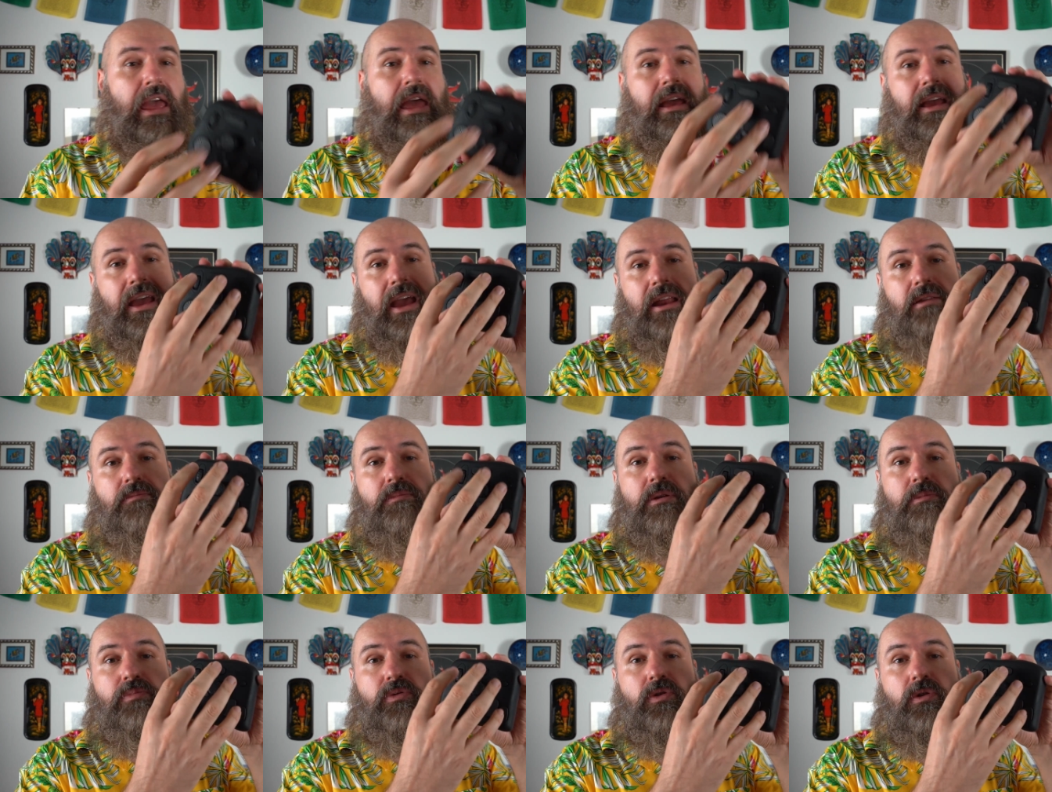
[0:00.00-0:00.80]
can
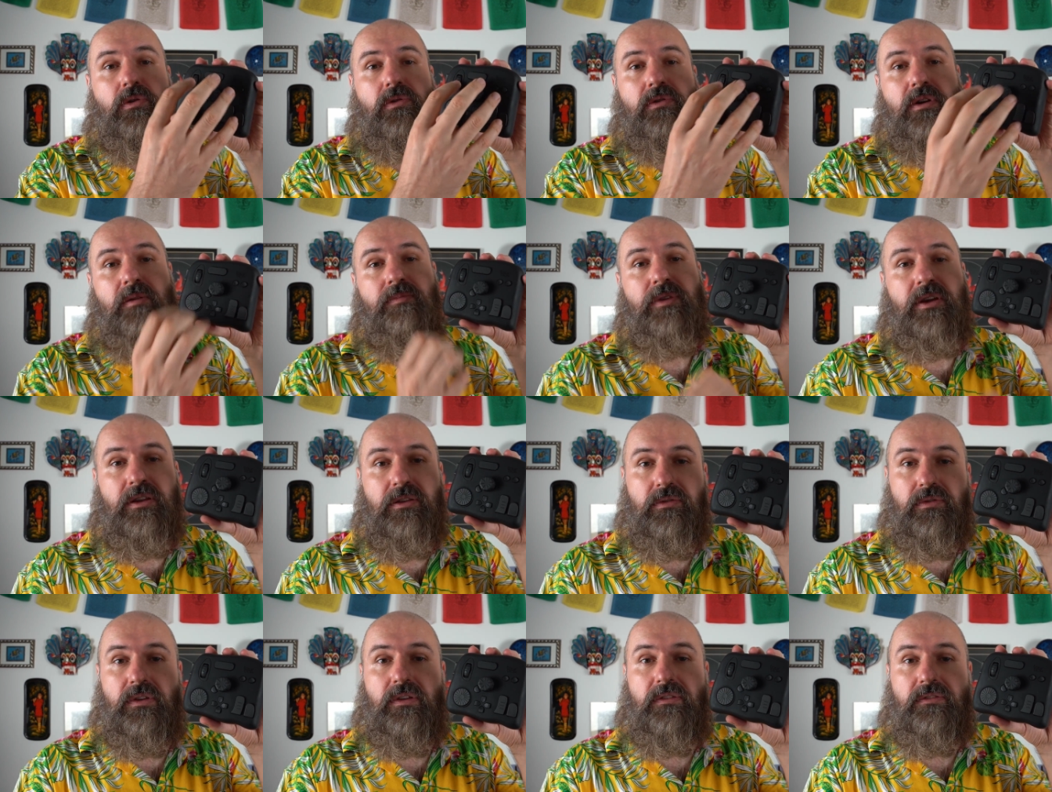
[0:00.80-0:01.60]
be programmed
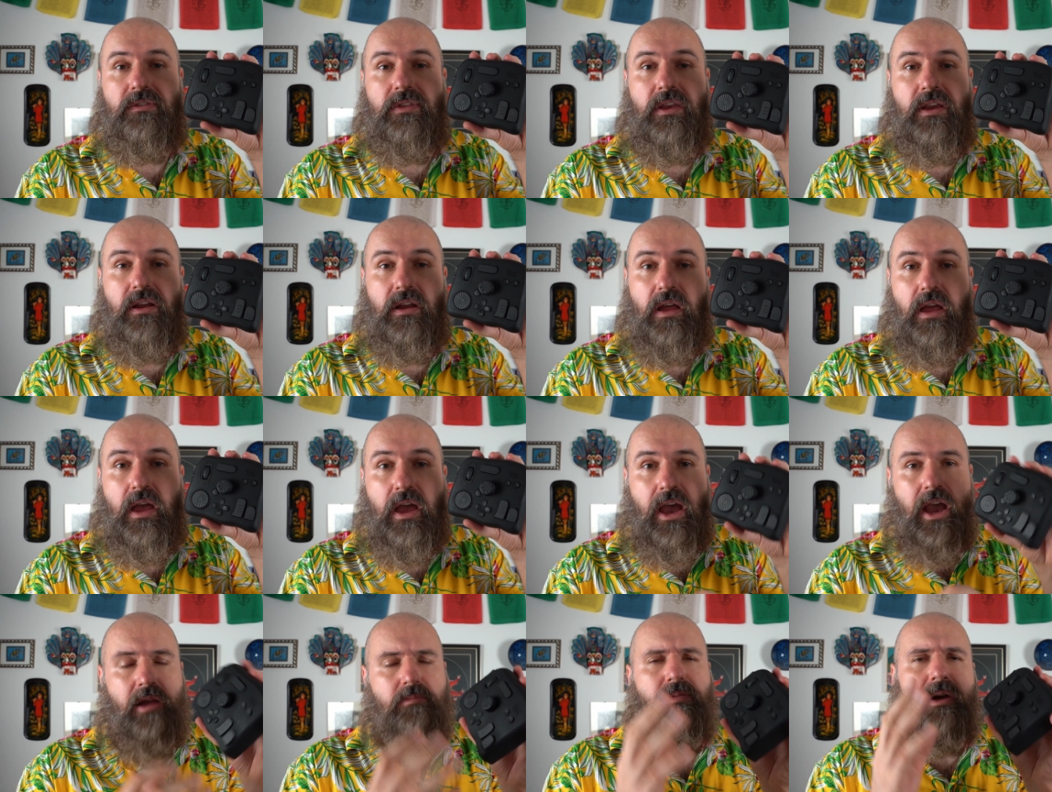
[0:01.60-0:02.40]
into this thing.
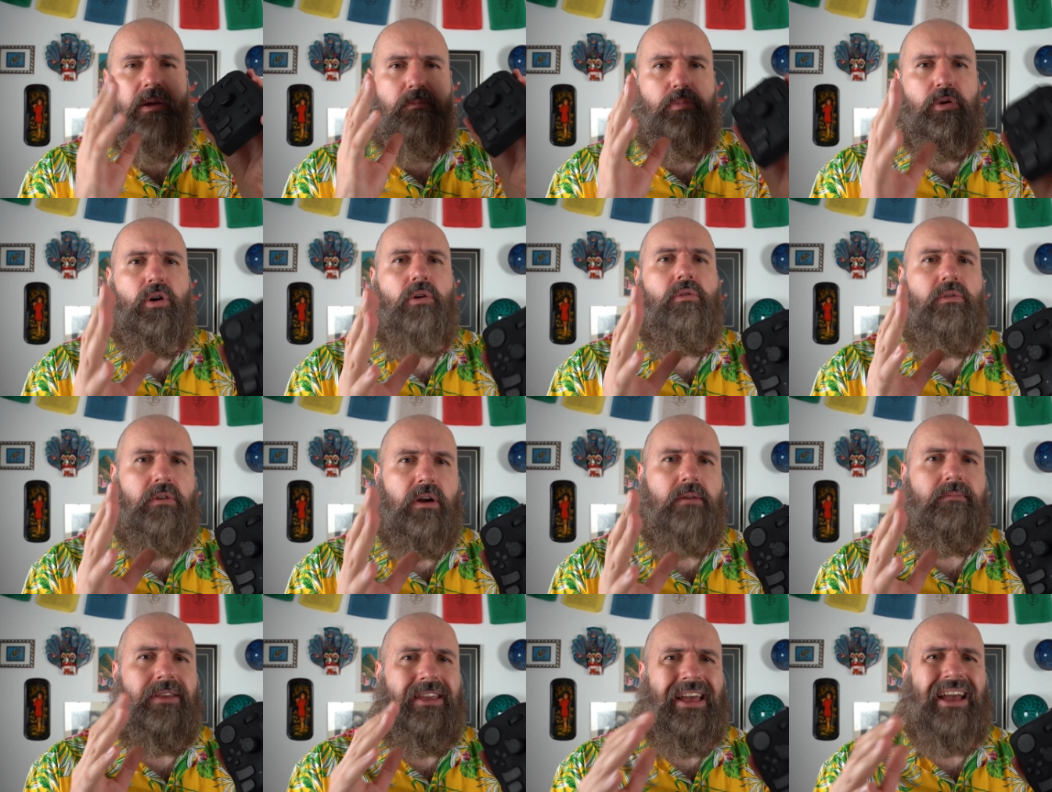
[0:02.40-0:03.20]
And by
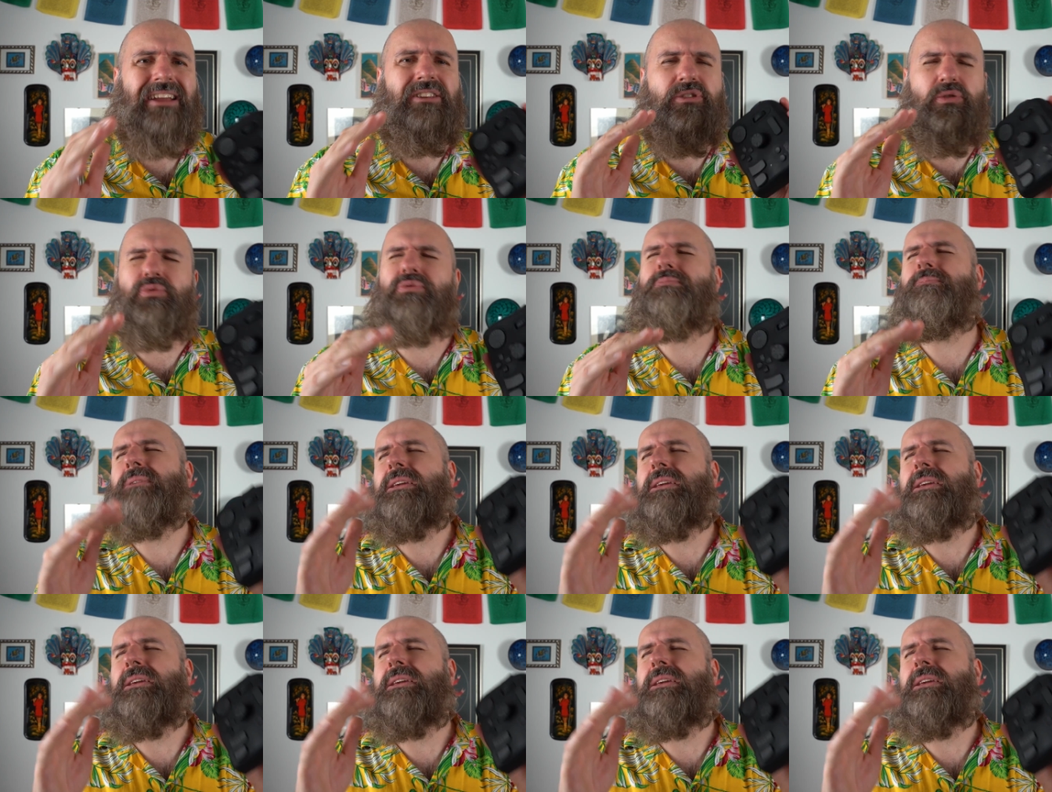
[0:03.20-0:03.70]
programming, I don't